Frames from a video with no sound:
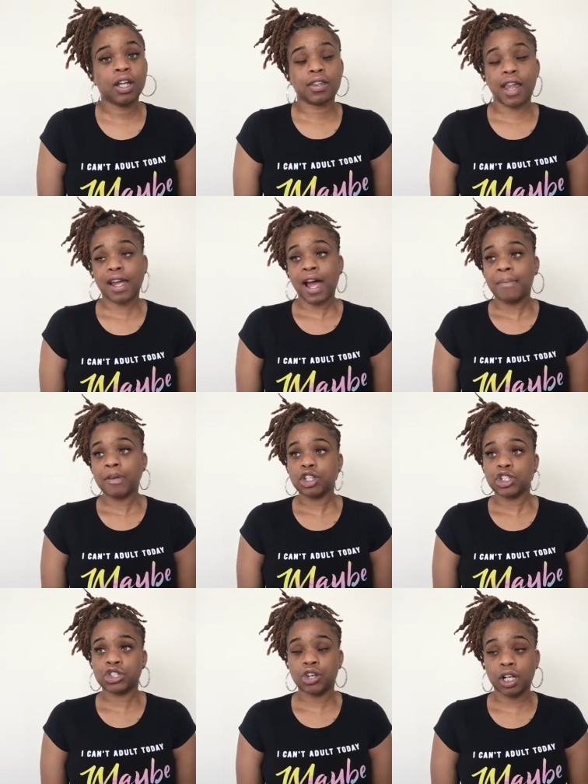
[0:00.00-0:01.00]
Like, I've been
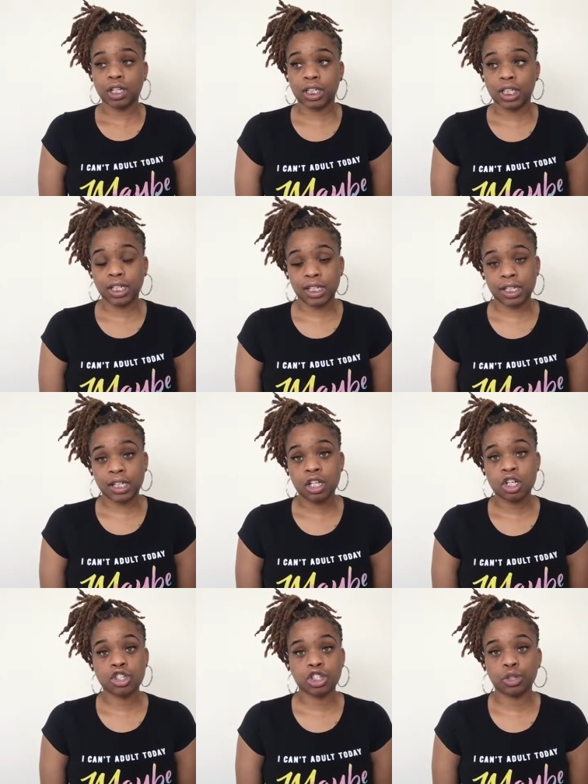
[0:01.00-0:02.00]
struggling
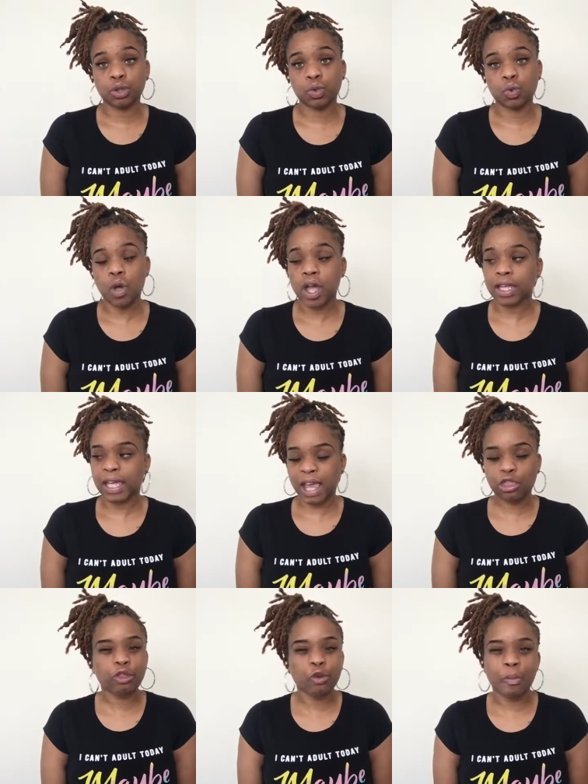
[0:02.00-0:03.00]
to
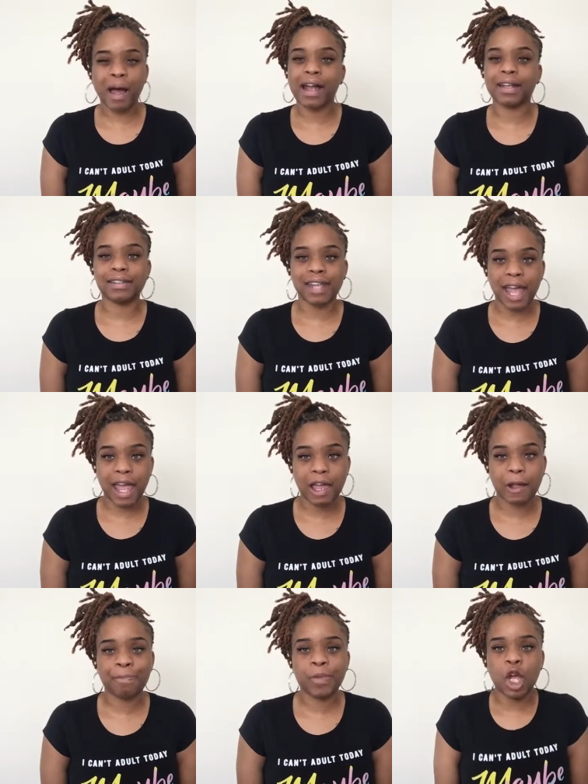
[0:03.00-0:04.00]
get through my
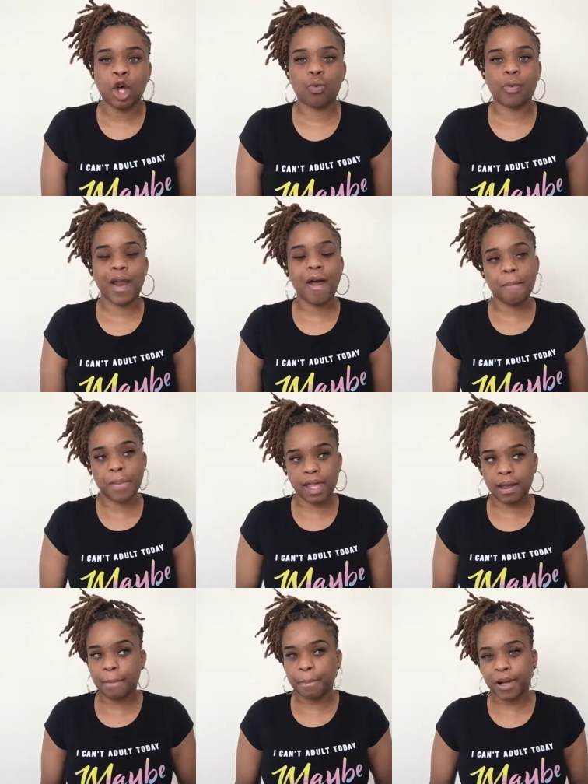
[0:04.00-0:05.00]
day without
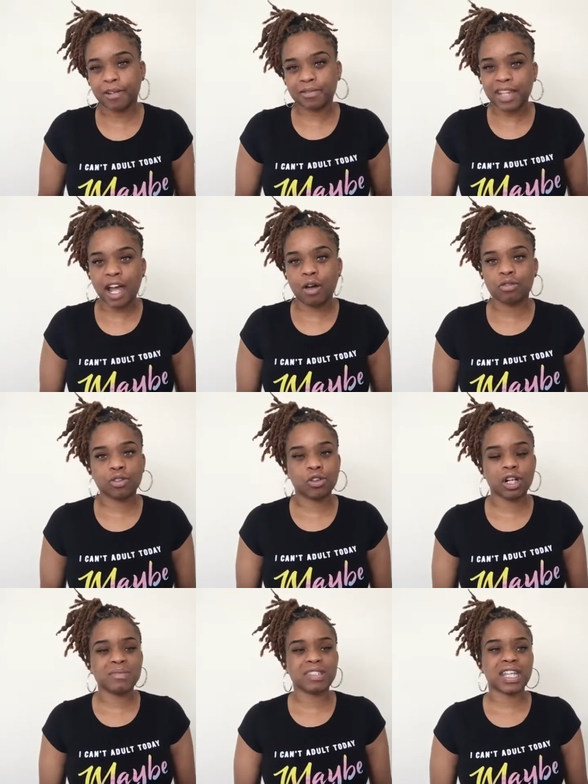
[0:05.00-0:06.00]
being burnt out. You know
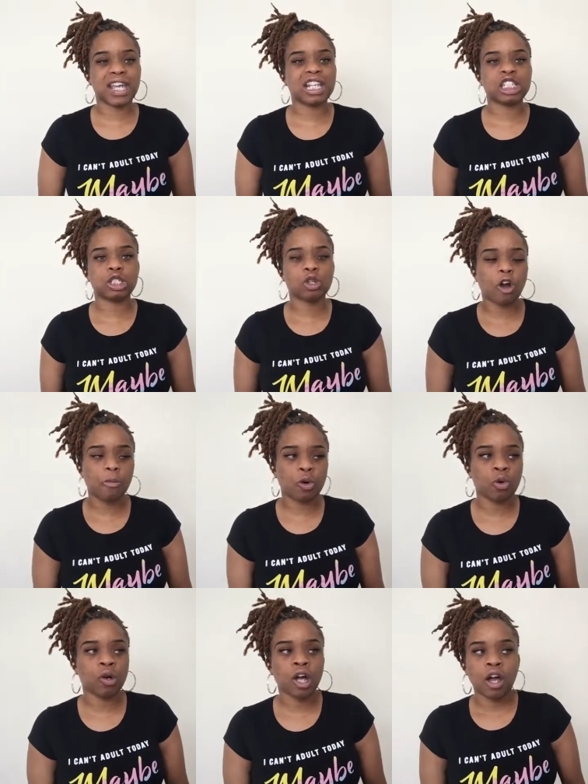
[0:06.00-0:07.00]
what I'm saying? It's
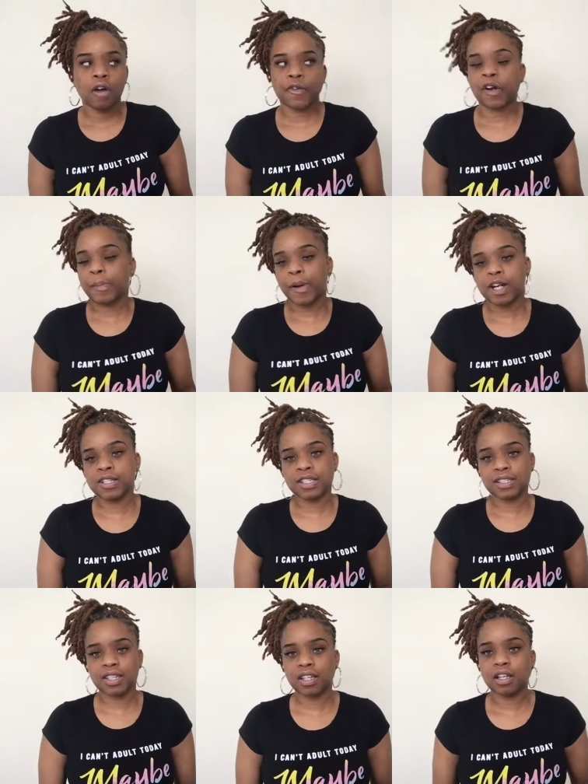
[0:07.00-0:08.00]
normal for a
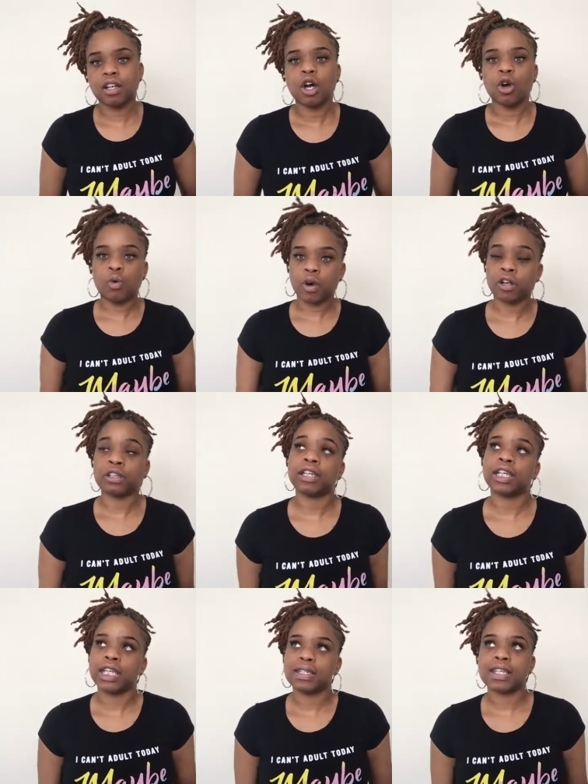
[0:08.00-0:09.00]
person to work
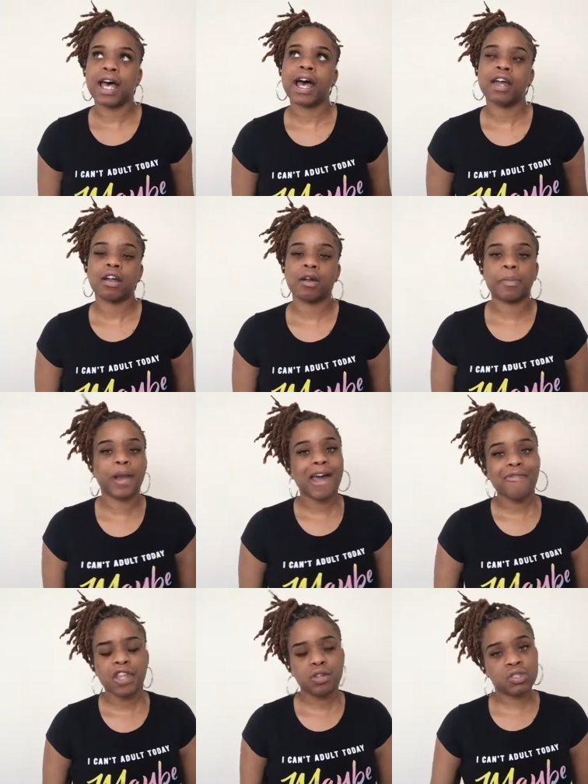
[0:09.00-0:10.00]
and get tired, but
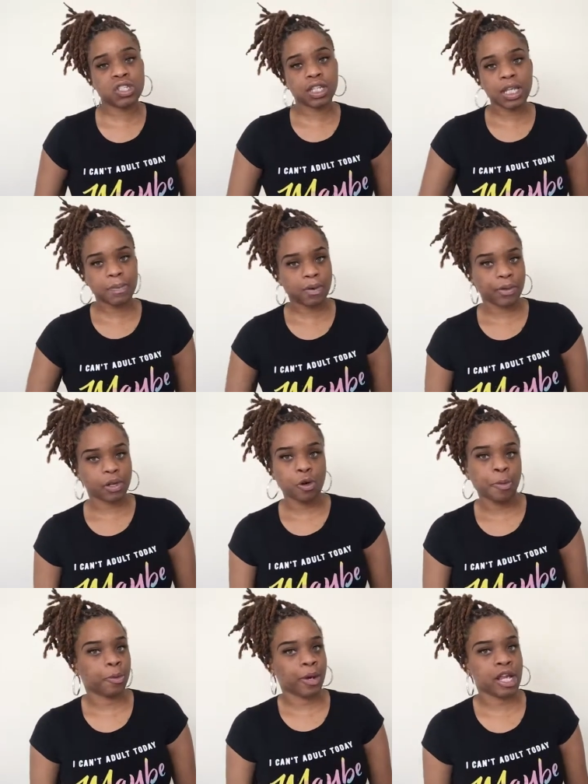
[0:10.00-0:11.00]
after you sleep and
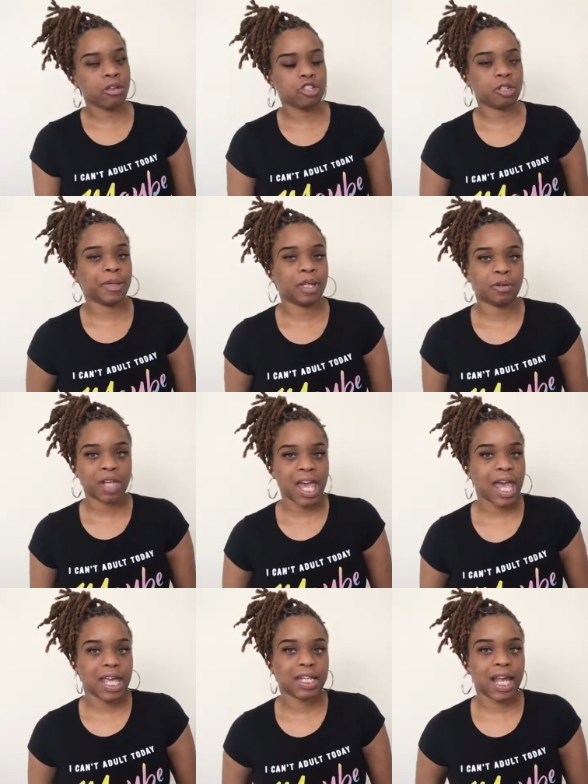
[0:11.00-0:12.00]
recuperate, you should be okay.